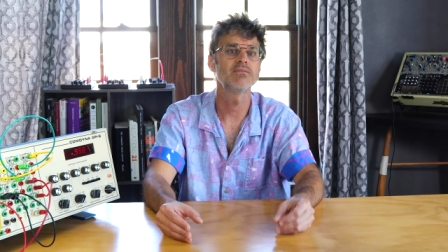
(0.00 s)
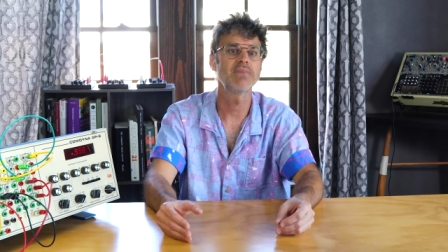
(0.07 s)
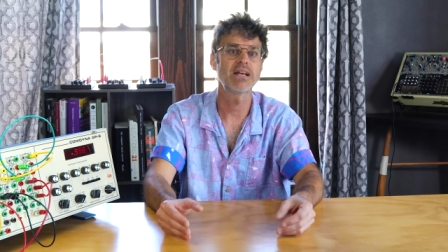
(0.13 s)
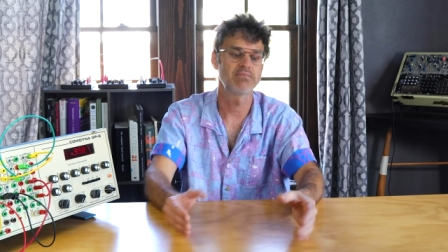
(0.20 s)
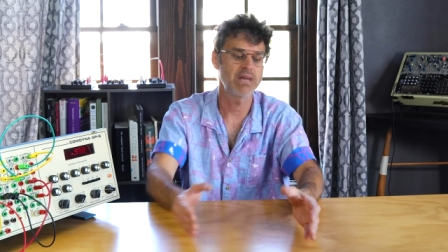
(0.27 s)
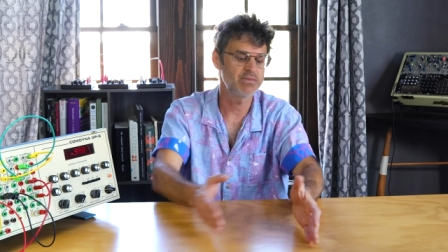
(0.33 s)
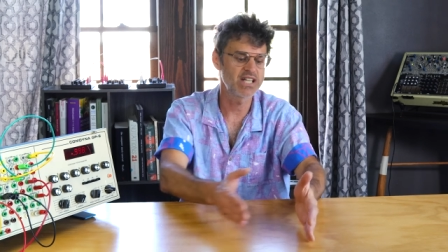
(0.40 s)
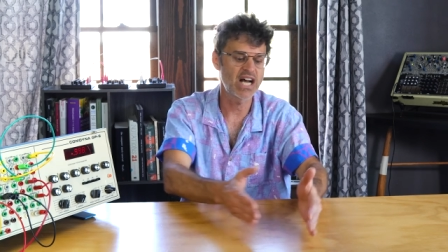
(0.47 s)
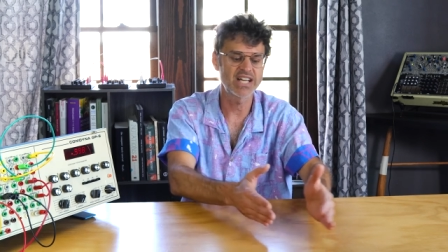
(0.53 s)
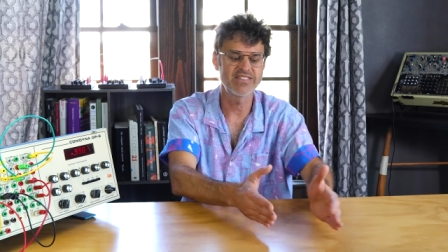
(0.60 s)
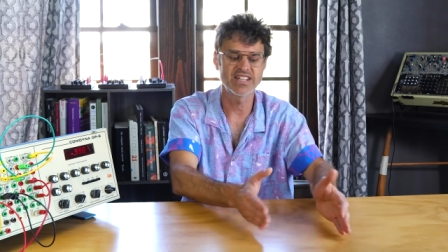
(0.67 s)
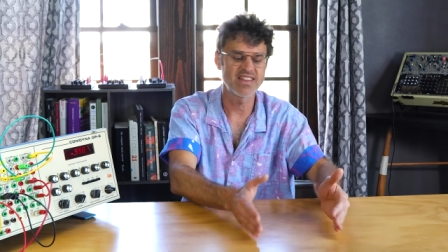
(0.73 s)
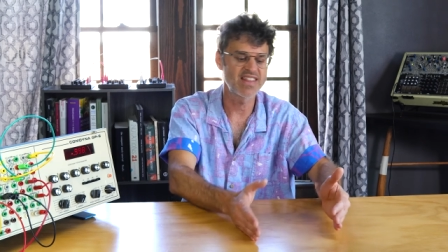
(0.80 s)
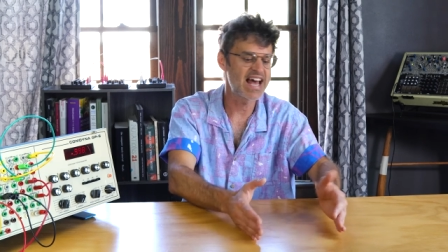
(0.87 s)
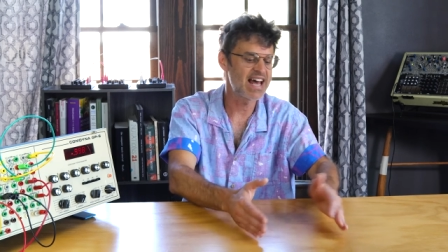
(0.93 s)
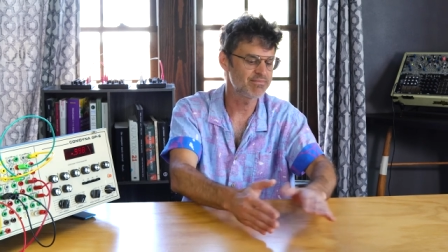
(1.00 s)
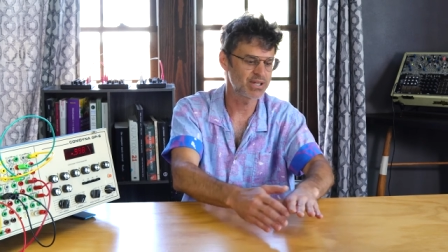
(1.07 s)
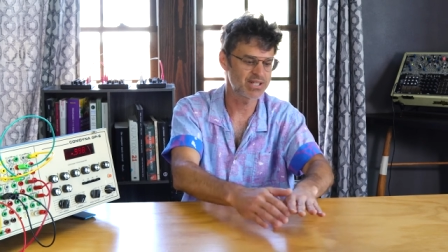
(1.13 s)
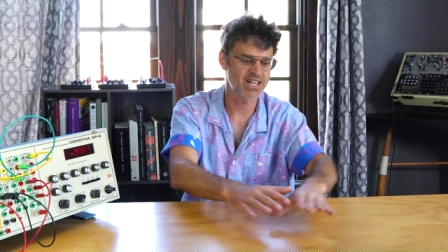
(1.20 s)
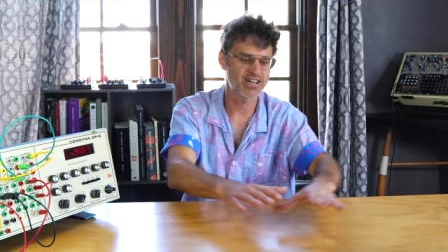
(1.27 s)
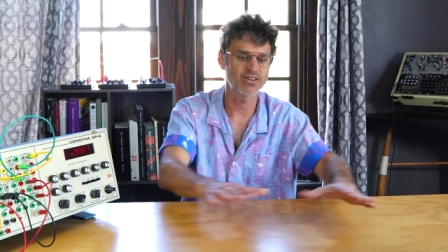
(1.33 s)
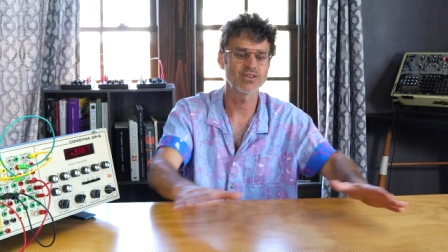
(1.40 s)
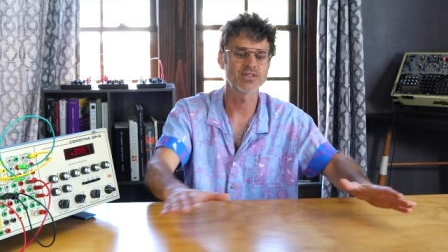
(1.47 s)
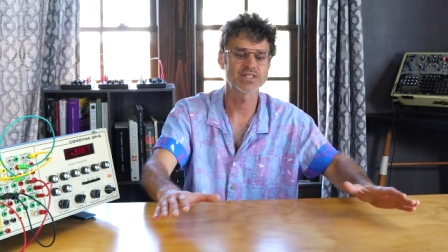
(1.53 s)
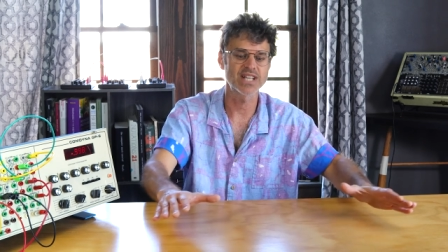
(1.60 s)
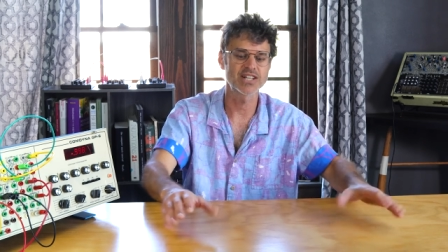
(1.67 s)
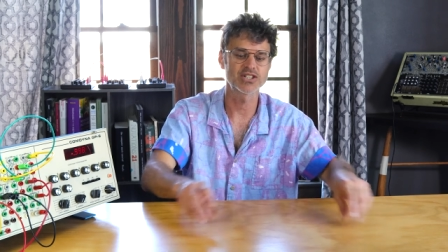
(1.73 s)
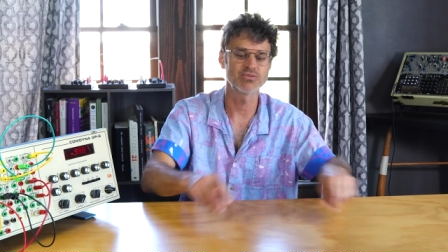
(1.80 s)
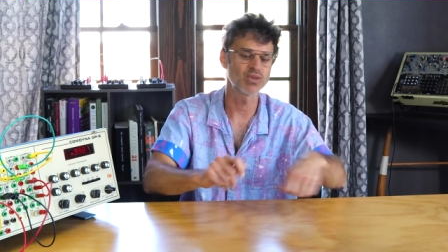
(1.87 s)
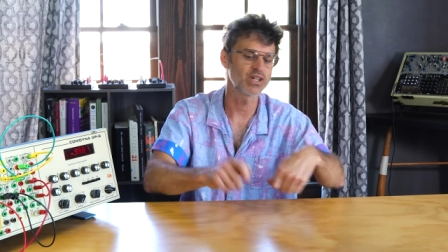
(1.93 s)
Maybe not even in that particular
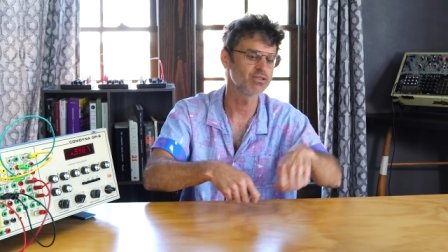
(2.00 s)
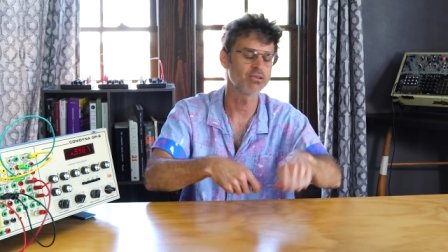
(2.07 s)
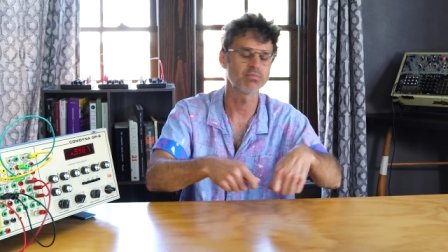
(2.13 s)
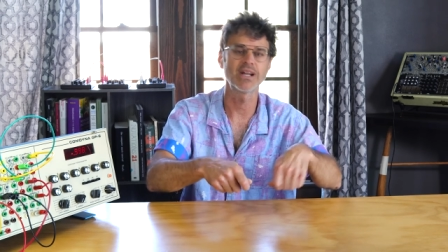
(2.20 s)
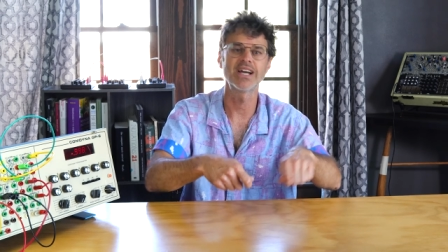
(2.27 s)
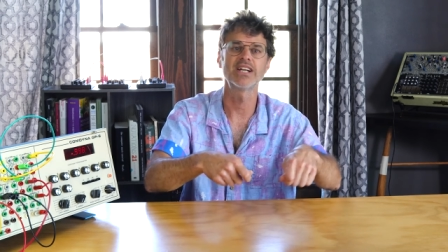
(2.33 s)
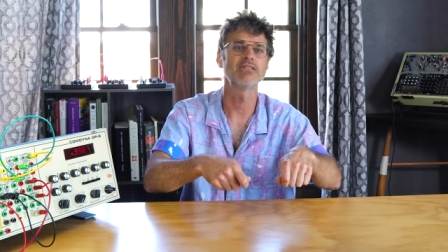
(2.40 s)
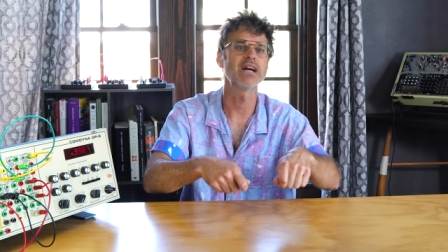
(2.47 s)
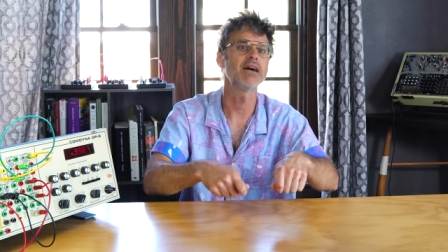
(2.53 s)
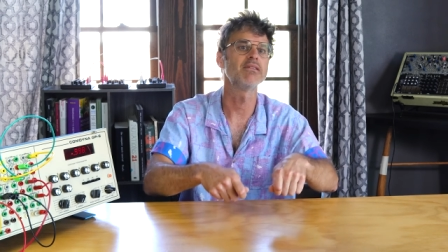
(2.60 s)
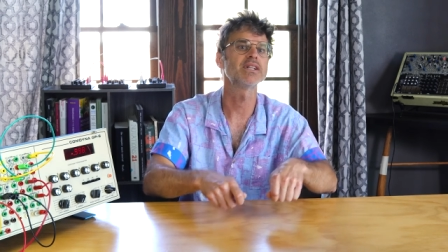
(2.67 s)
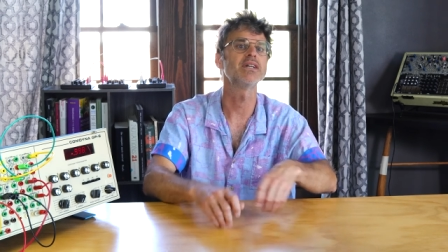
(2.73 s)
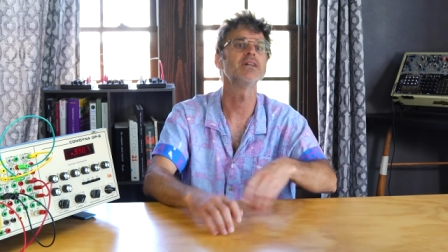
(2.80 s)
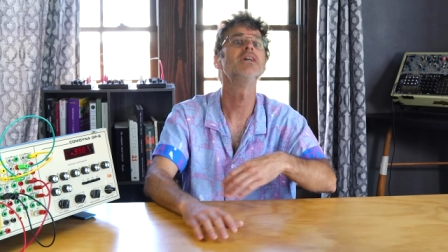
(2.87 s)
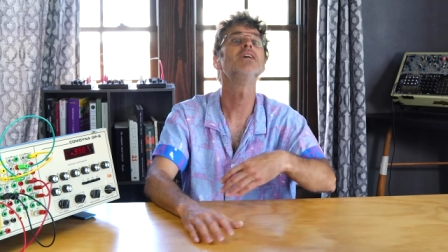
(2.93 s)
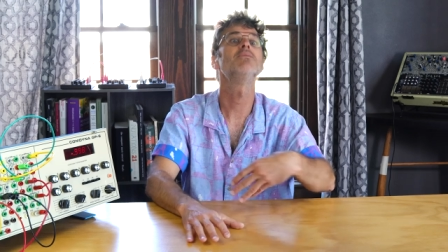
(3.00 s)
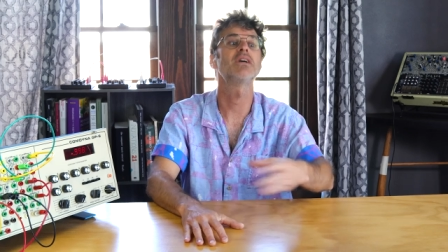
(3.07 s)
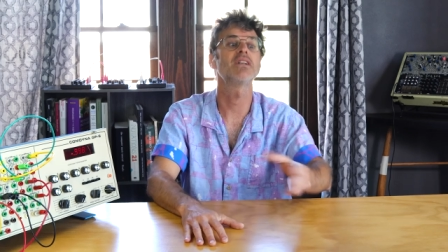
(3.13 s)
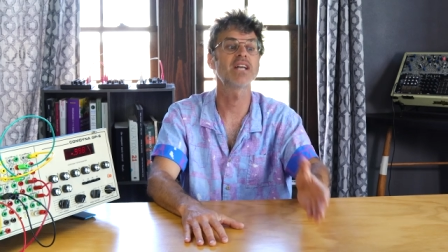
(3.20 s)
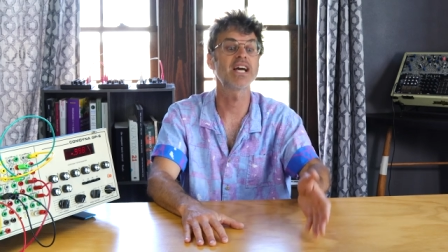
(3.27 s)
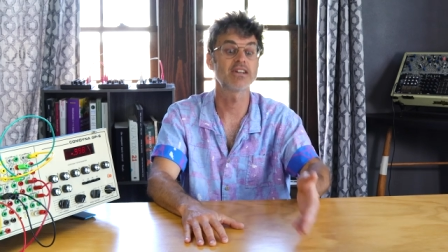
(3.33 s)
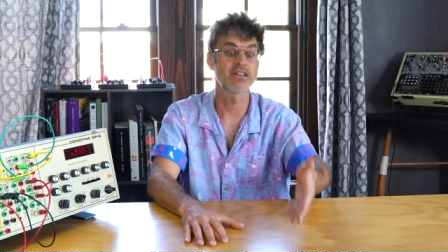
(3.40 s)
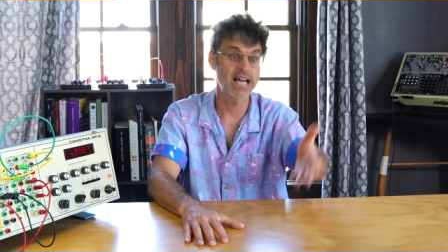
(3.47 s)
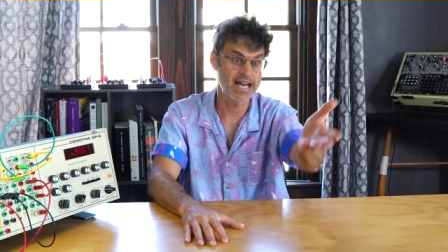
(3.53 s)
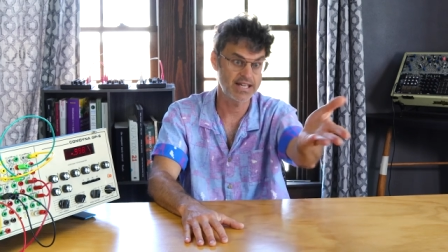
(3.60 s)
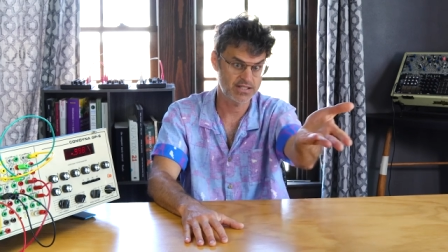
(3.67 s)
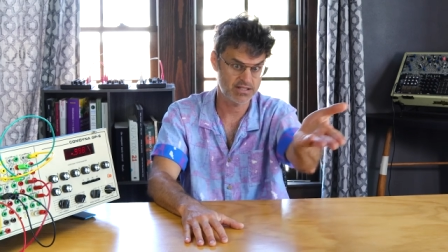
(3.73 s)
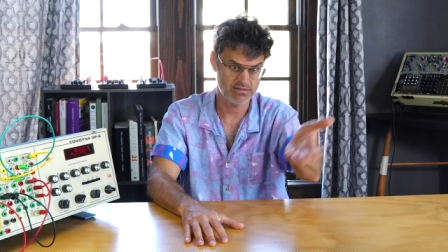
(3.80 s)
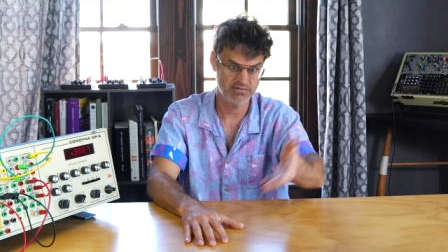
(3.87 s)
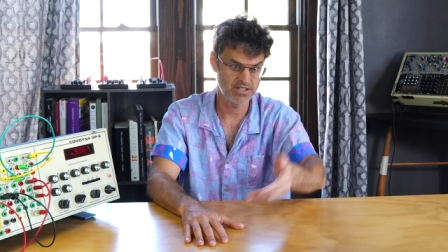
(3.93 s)
session where you were playing around with it, but later,
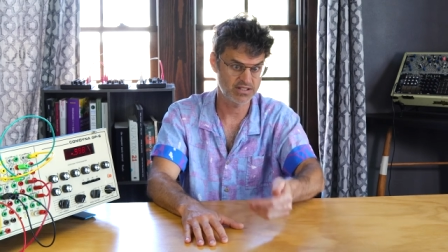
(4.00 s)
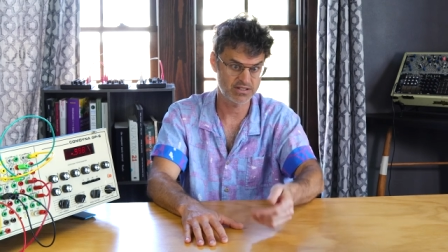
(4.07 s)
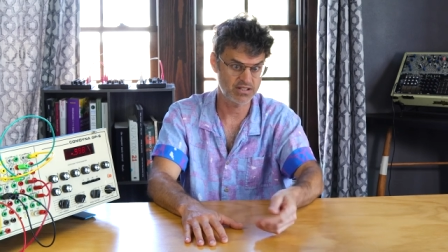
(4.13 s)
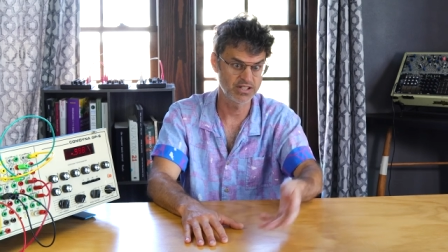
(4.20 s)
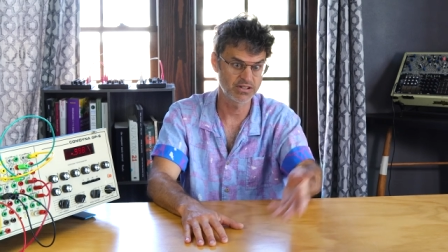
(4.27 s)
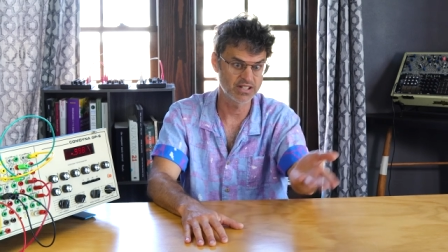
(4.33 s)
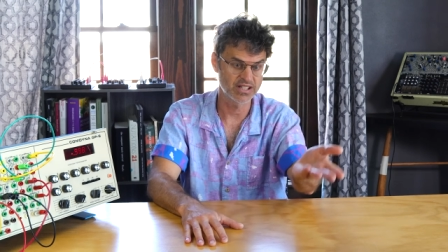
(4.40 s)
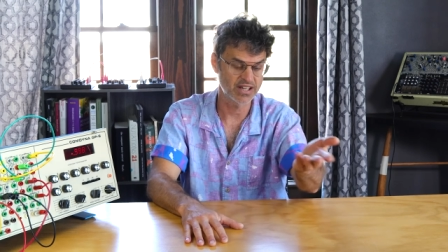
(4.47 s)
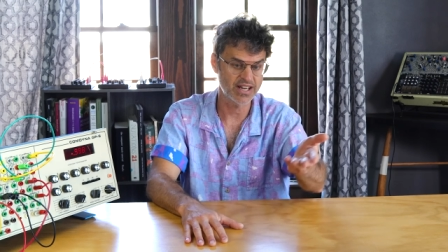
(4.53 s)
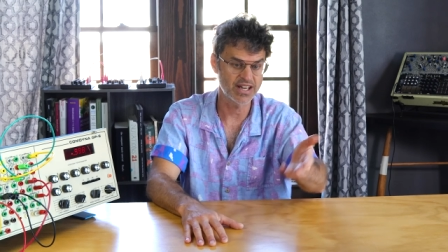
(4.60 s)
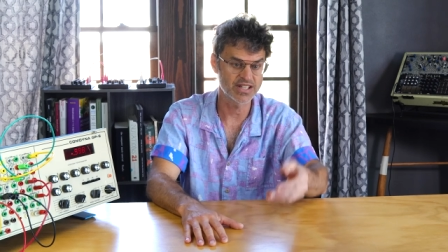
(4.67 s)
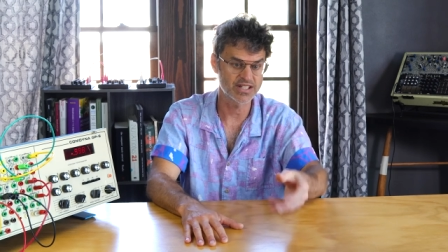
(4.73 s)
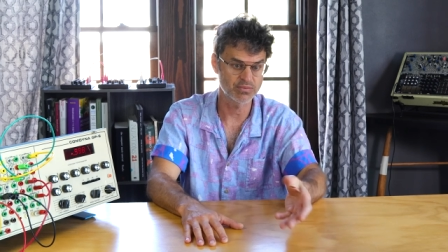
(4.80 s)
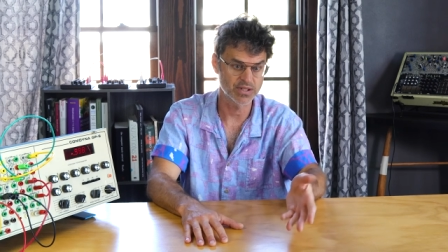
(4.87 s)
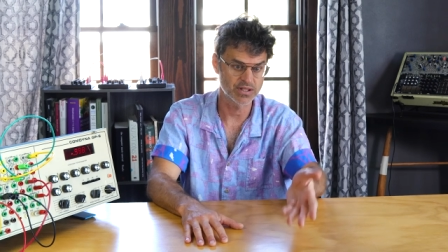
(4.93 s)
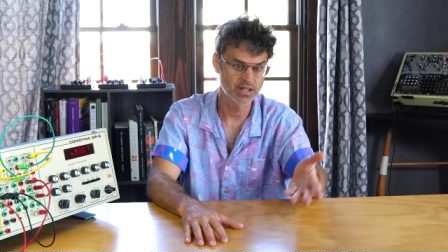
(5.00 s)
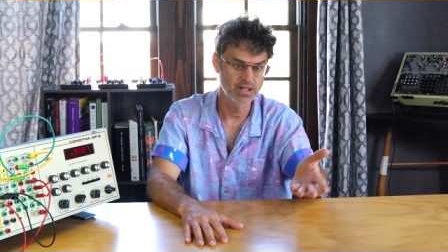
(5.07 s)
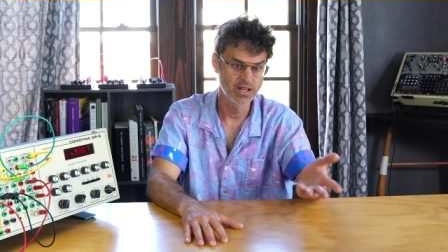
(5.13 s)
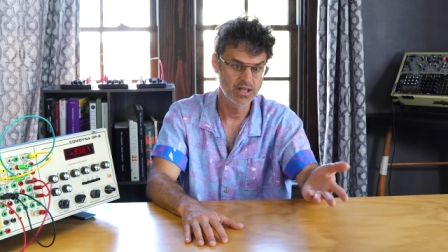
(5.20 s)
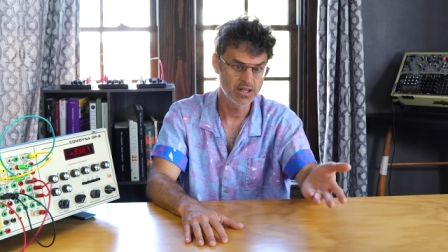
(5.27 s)
as is clearly the case with